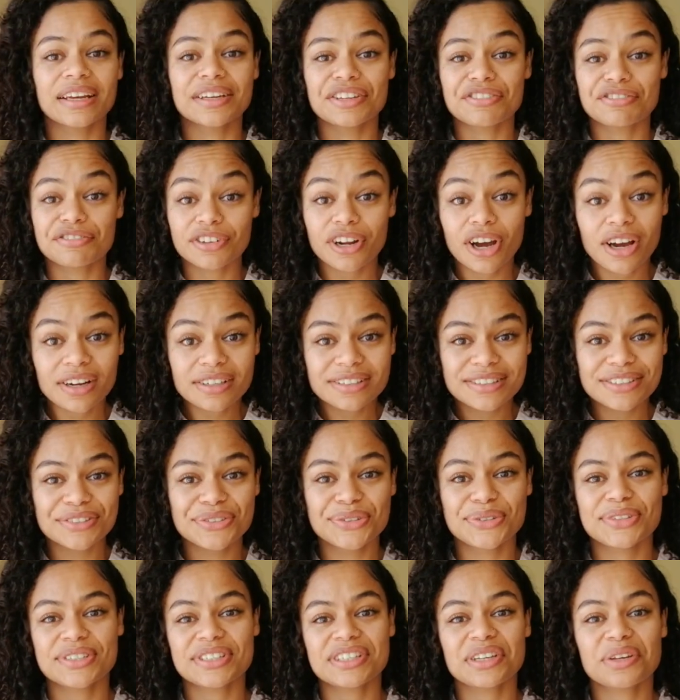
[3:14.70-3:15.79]
And if not,
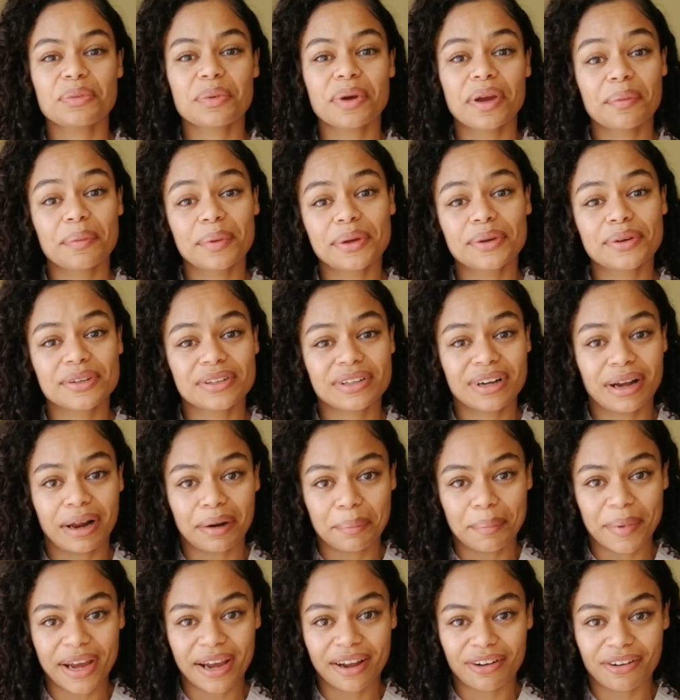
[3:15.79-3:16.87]
to see where we could
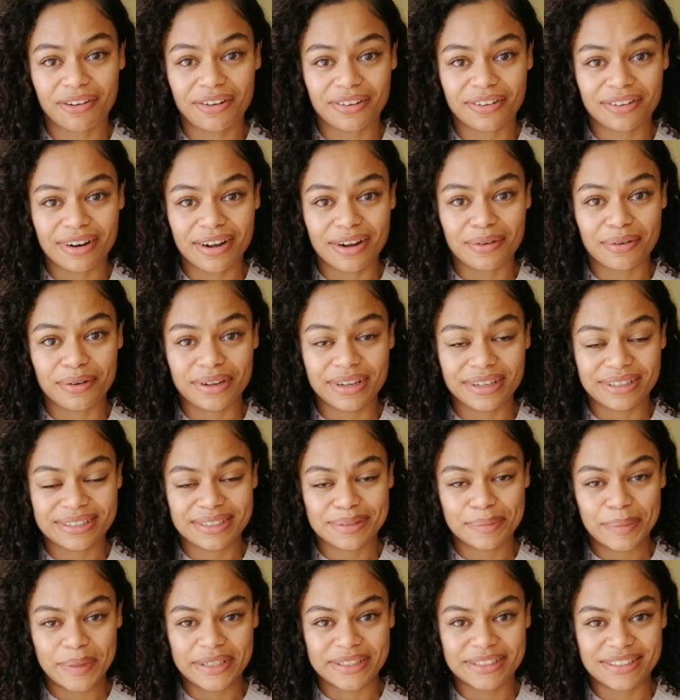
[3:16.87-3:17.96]
cut back on our
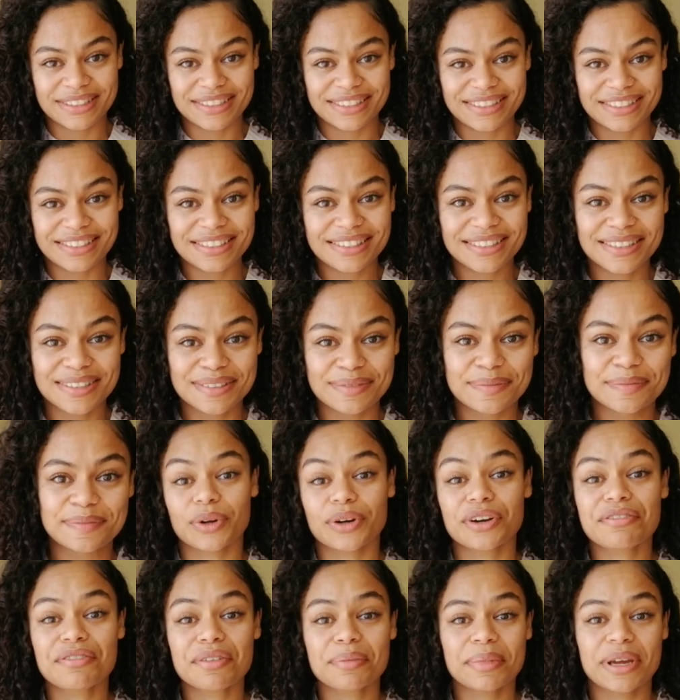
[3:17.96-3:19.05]
expenses.
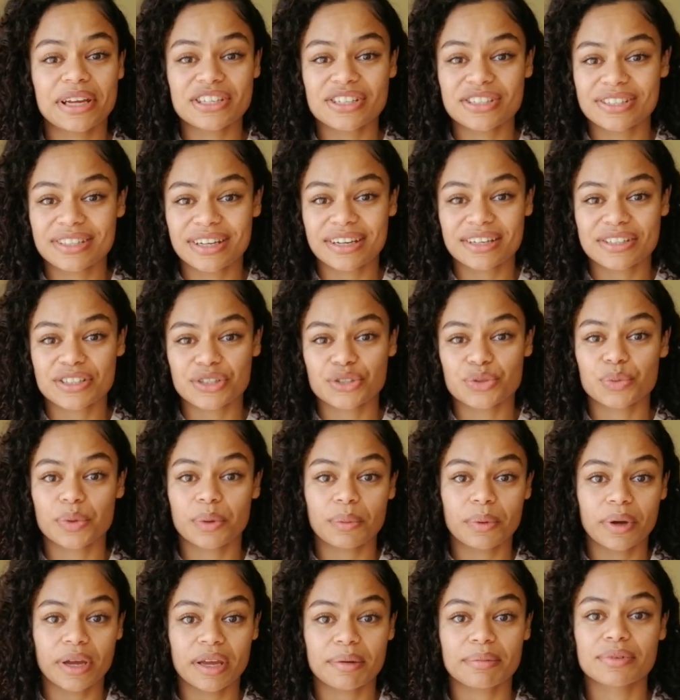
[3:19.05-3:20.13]
One of the major sections we
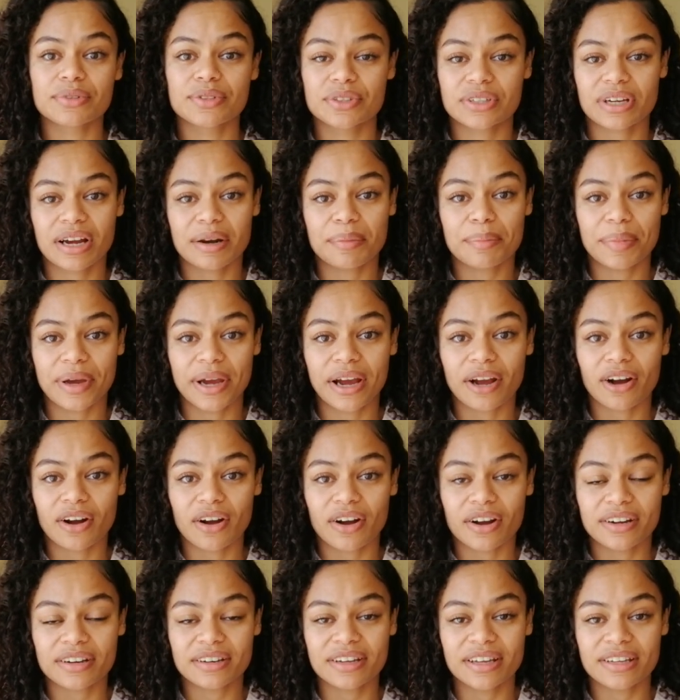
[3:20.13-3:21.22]
were able to cut back
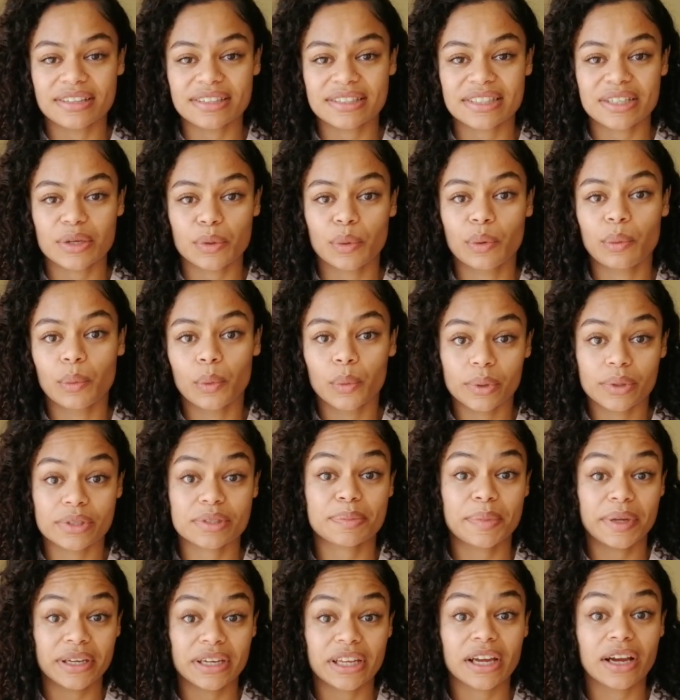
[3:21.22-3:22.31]
on and see where we were
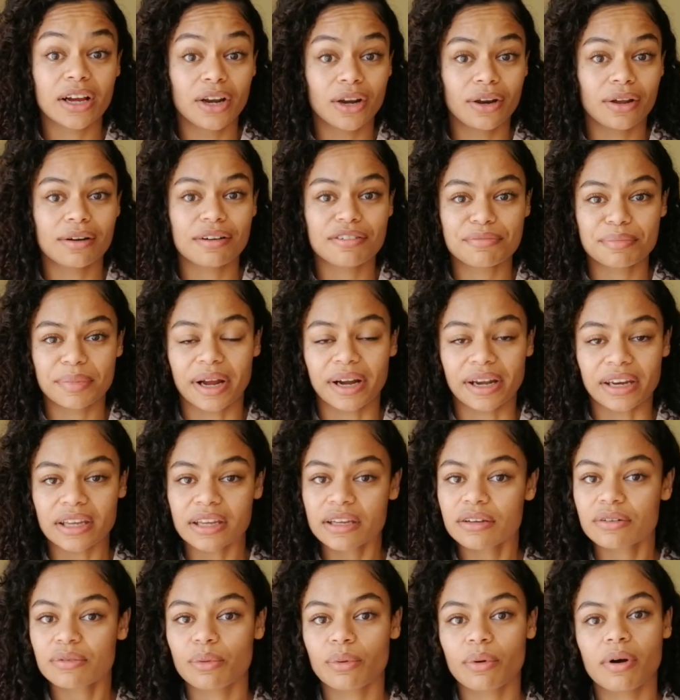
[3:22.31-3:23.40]
spending a lot of
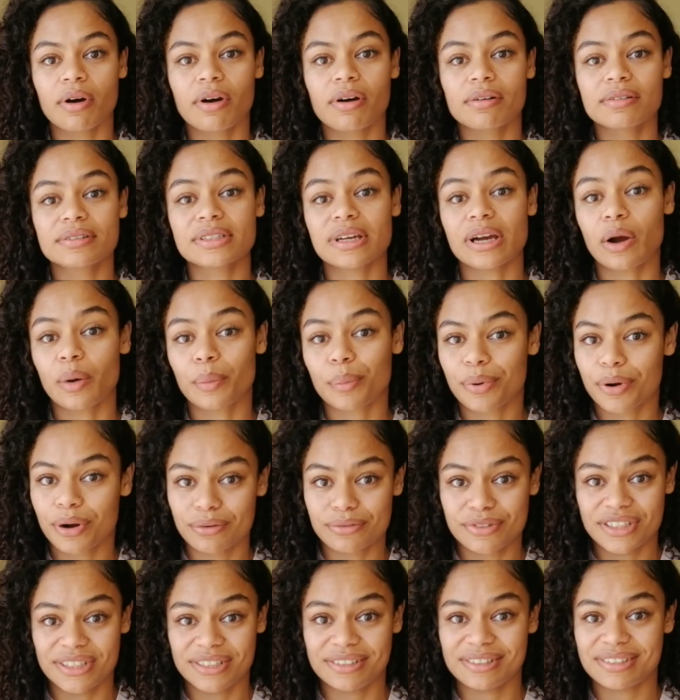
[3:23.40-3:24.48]
money was our
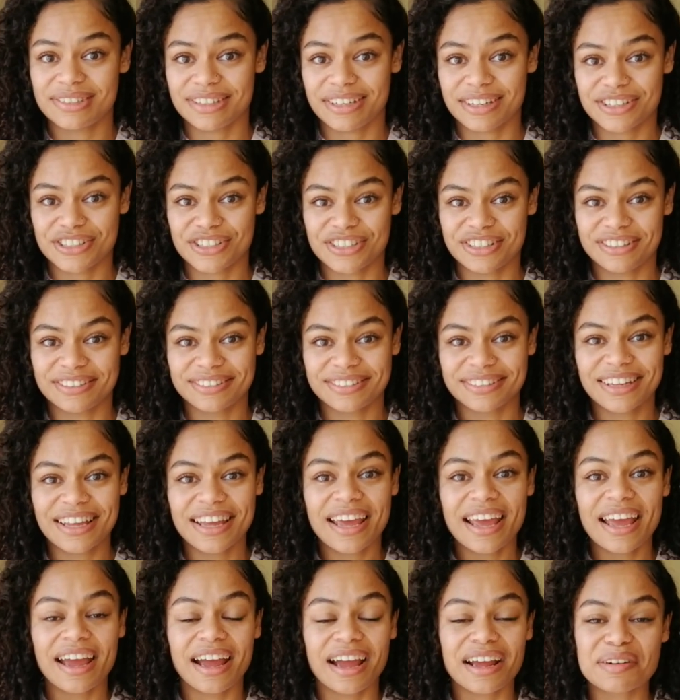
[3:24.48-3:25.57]
protein section.
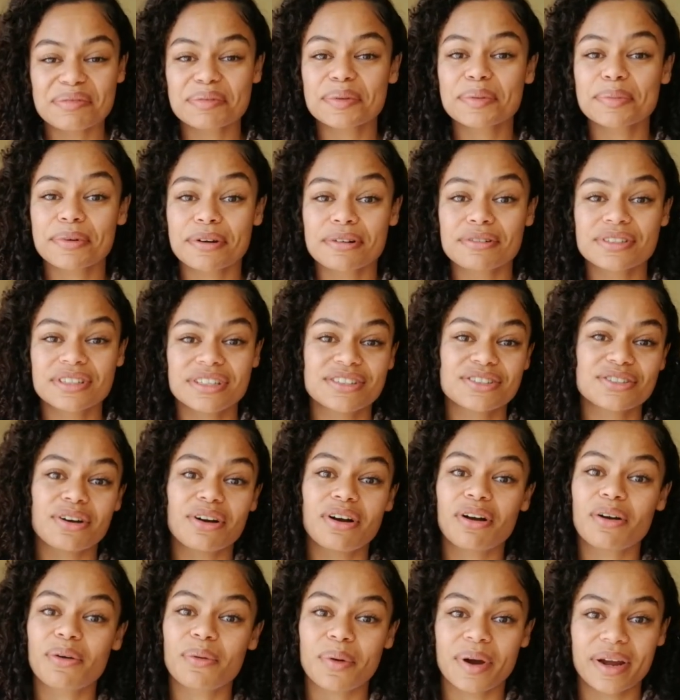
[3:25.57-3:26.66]
Animal proteins
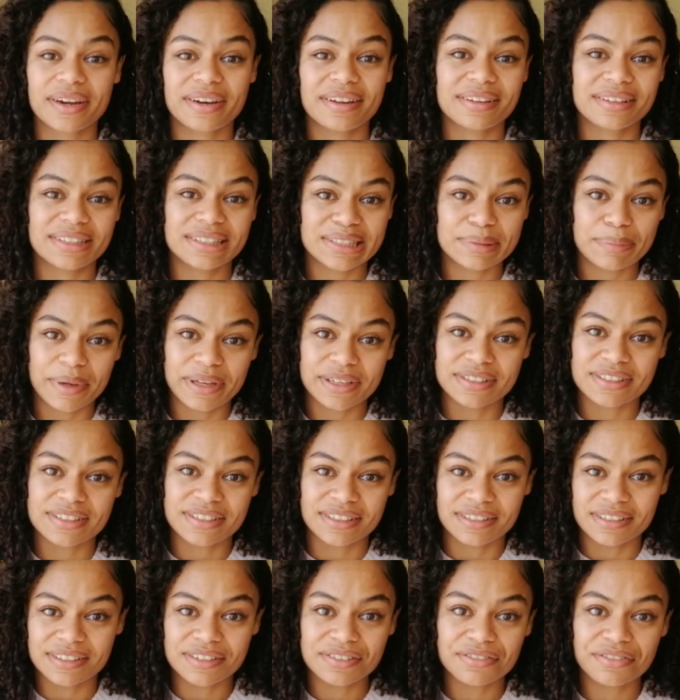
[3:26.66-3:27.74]
are quite
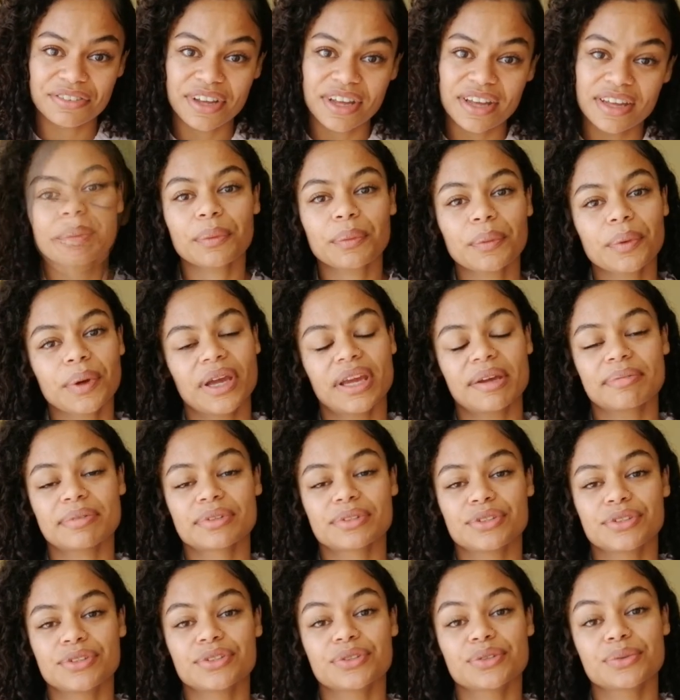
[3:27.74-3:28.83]
expensive. What we were able
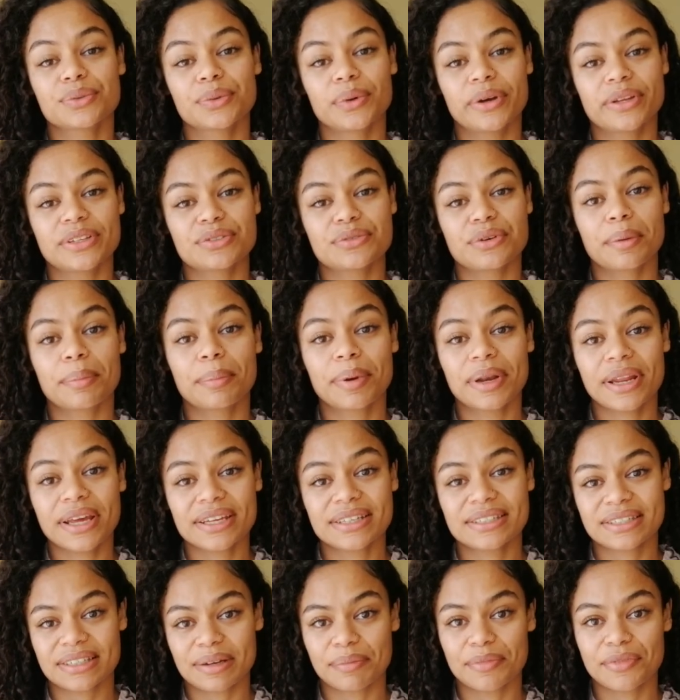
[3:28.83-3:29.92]
to do was
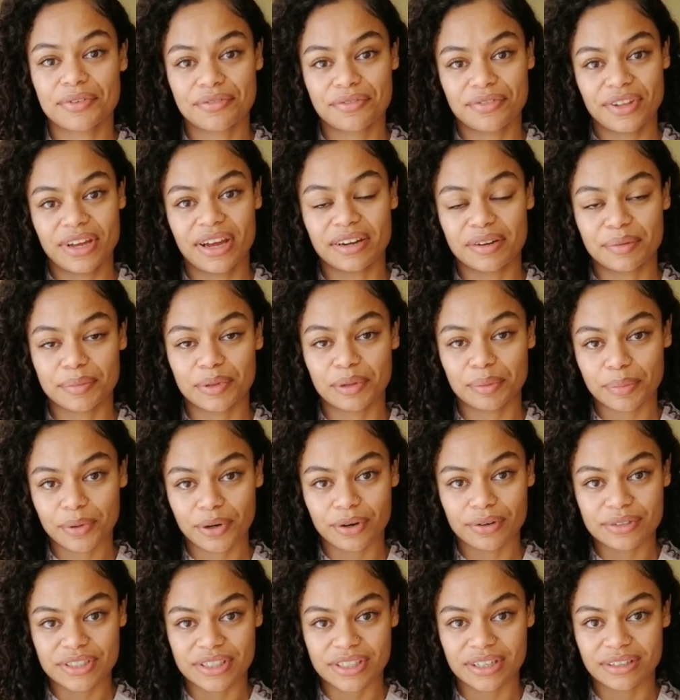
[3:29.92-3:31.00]
replace some of the animal
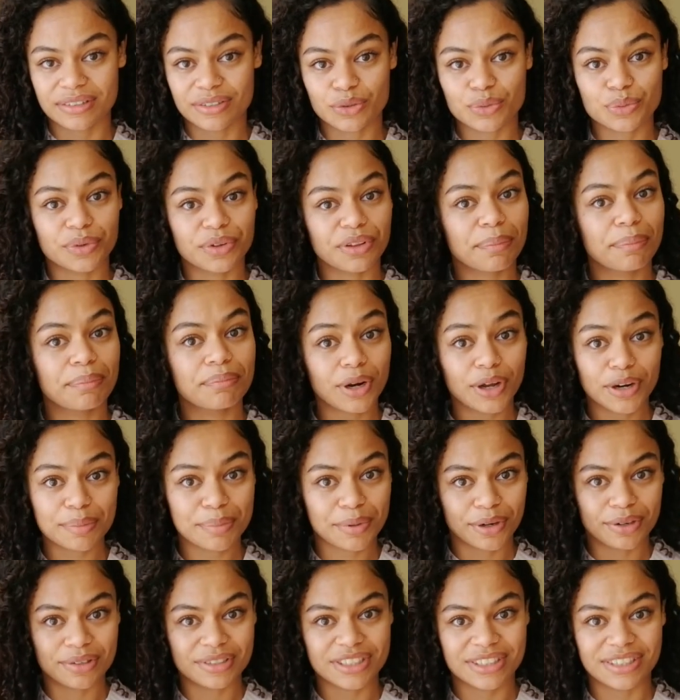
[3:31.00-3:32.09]
proteins with
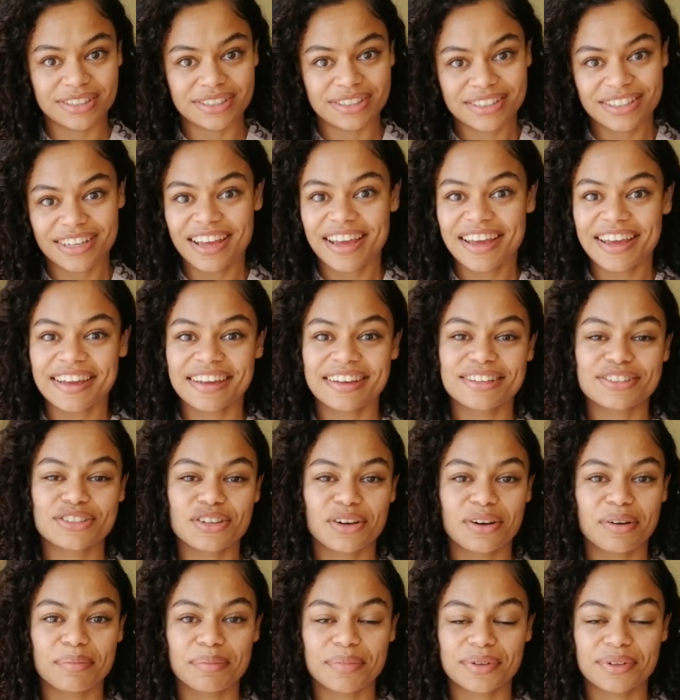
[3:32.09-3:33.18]
plant proteins.
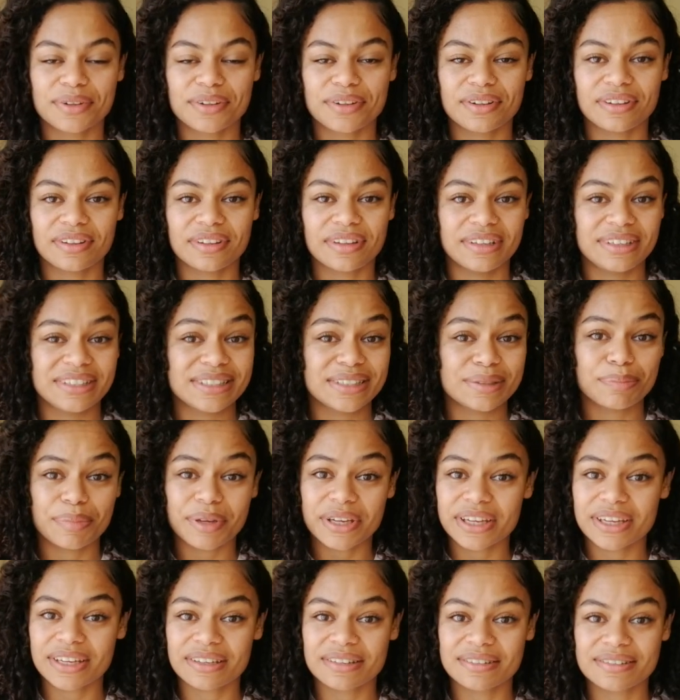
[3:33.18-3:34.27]
Example is
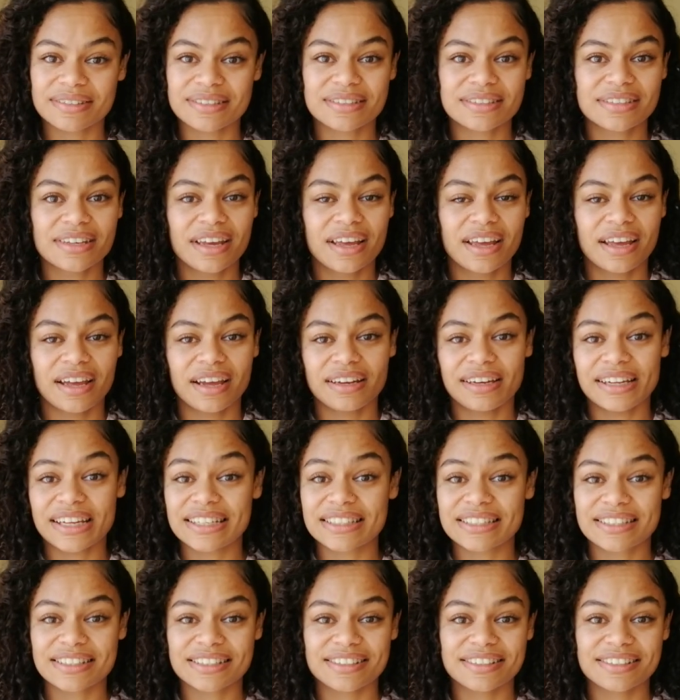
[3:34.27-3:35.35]
beans,
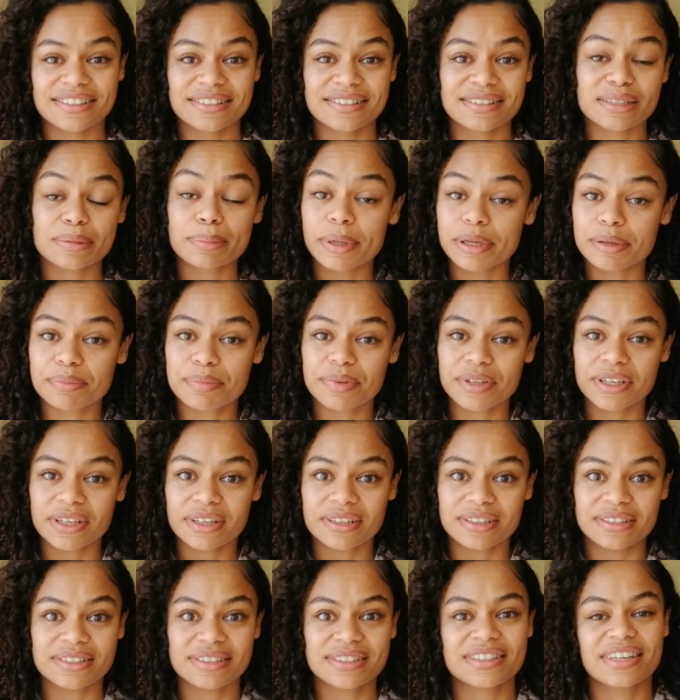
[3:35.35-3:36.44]
lentils, split
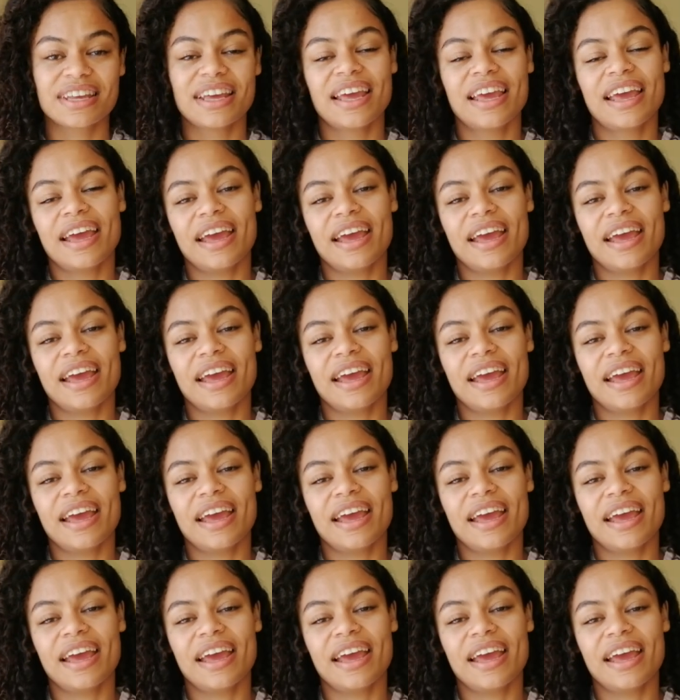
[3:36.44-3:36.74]
peas.